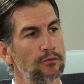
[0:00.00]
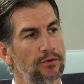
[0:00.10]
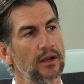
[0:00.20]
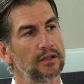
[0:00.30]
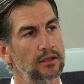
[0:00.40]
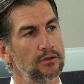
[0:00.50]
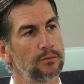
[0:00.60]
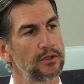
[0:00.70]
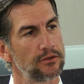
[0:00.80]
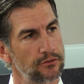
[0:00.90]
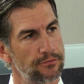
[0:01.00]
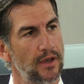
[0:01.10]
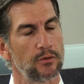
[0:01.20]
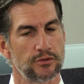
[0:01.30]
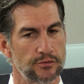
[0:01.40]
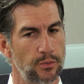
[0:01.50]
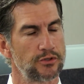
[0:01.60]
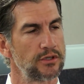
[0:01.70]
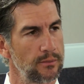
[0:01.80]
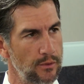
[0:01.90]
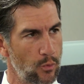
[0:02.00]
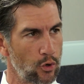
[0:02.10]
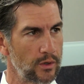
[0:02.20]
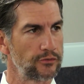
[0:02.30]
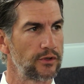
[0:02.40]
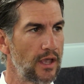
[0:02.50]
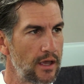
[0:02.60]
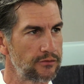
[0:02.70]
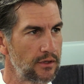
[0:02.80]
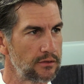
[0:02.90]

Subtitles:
of finding yield because the Fed was just pushing them to more risky assets.